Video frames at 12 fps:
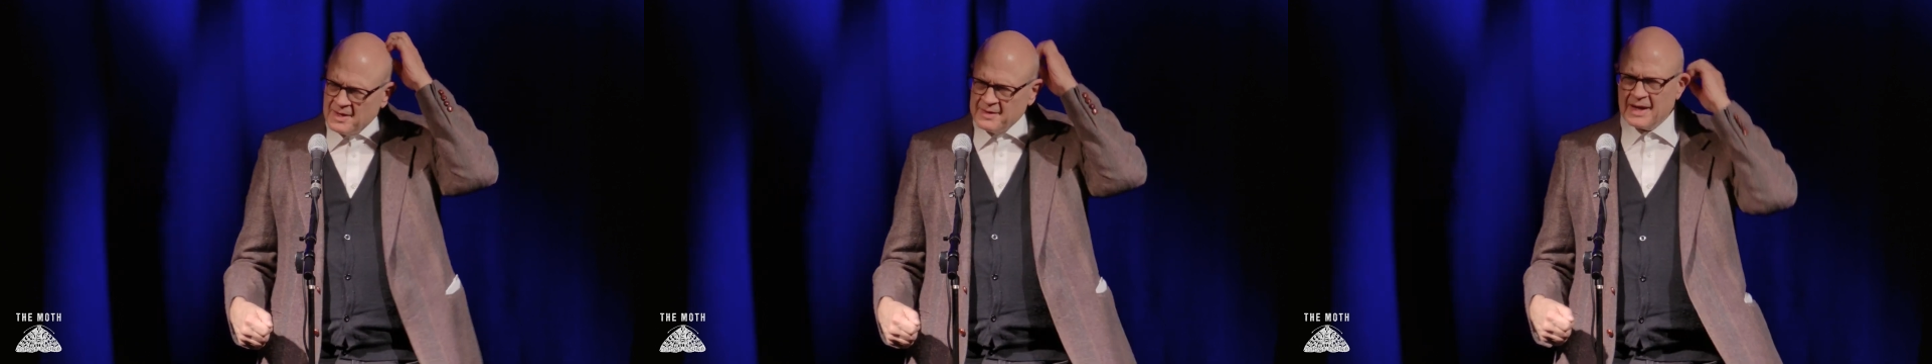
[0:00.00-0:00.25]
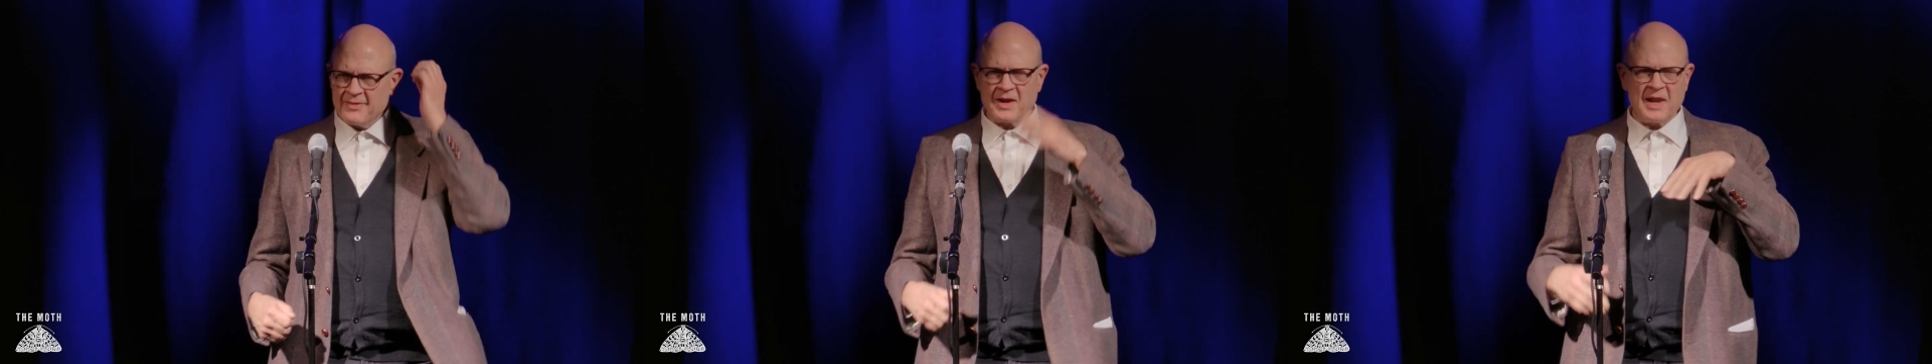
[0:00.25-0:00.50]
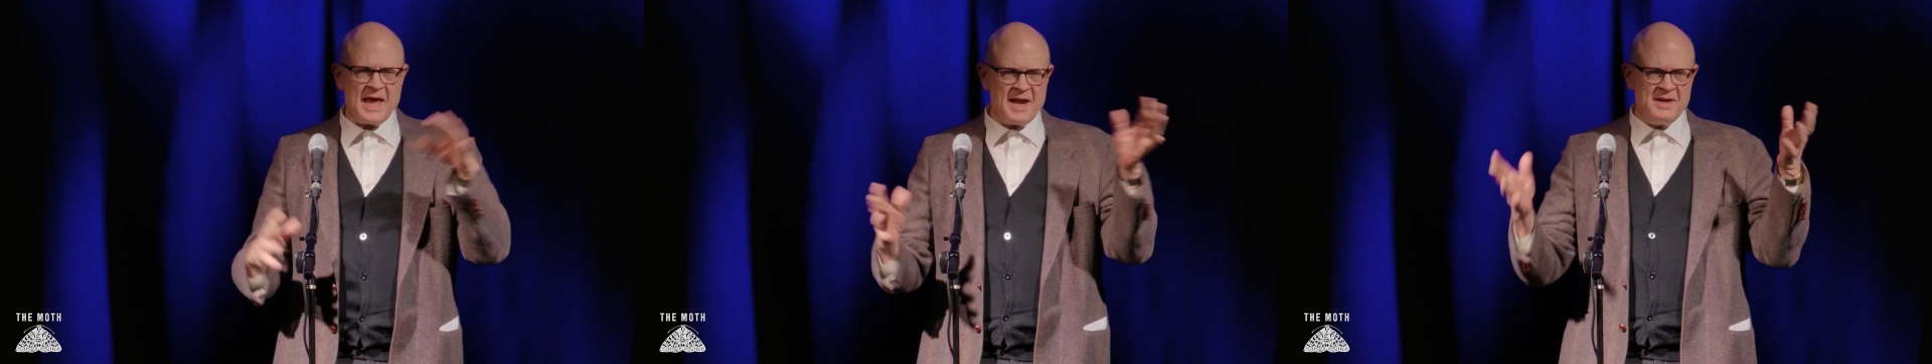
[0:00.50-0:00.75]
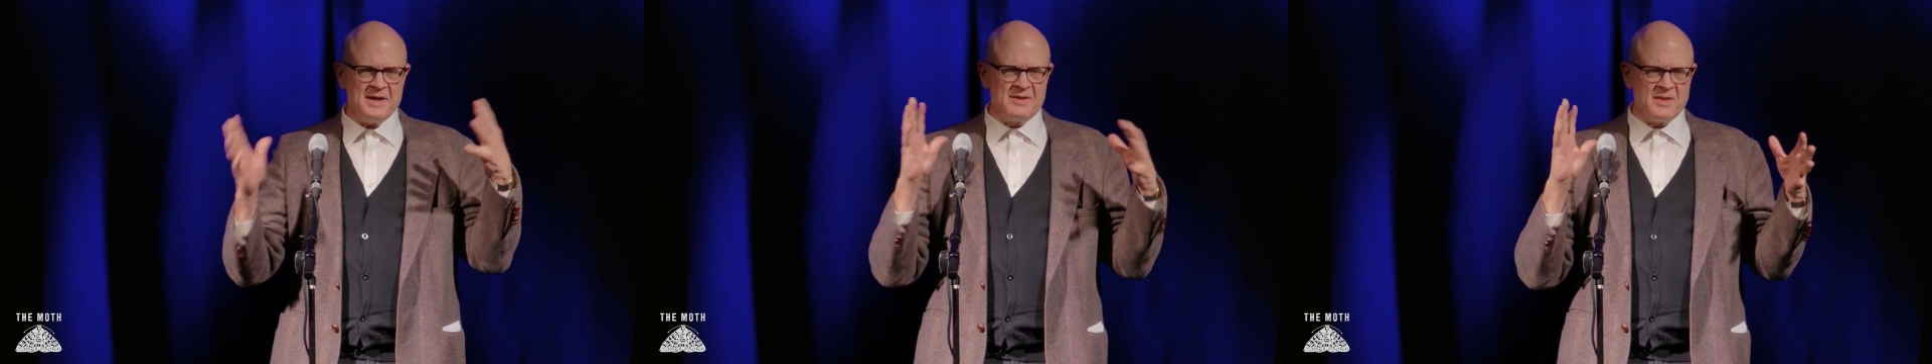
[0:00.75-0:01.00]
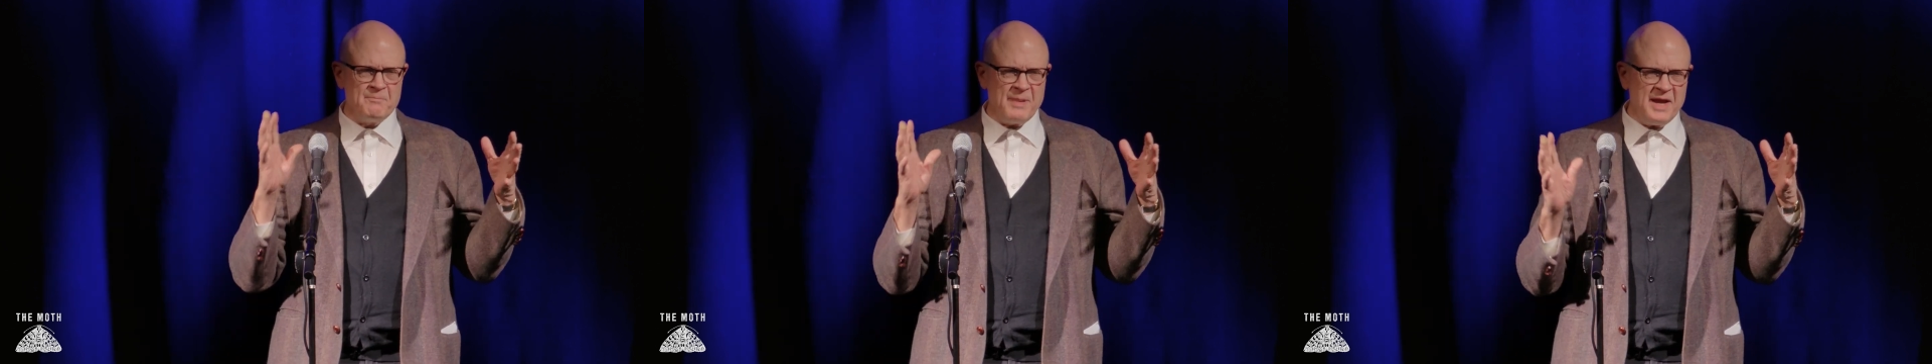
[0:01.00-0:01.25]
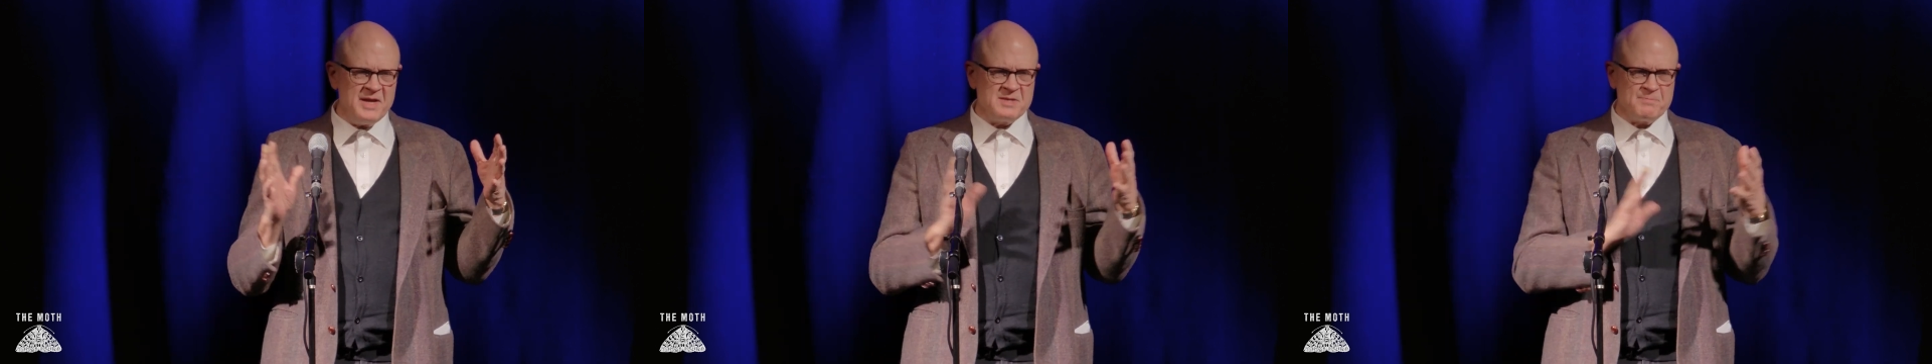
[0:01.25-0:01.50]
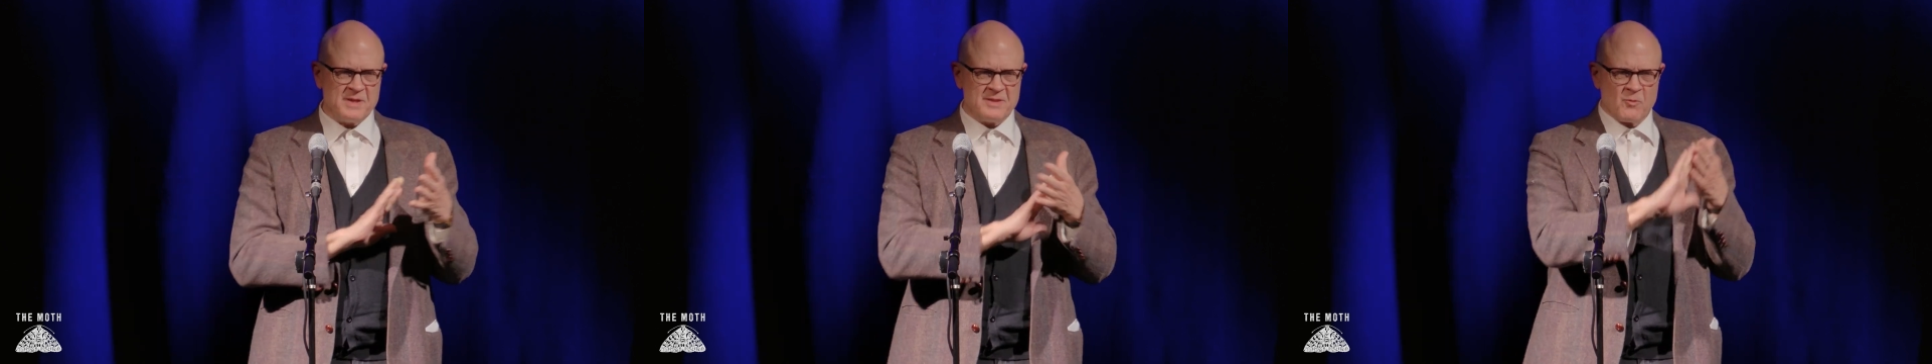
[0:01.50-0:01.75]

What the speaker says: Now the landing in the basement,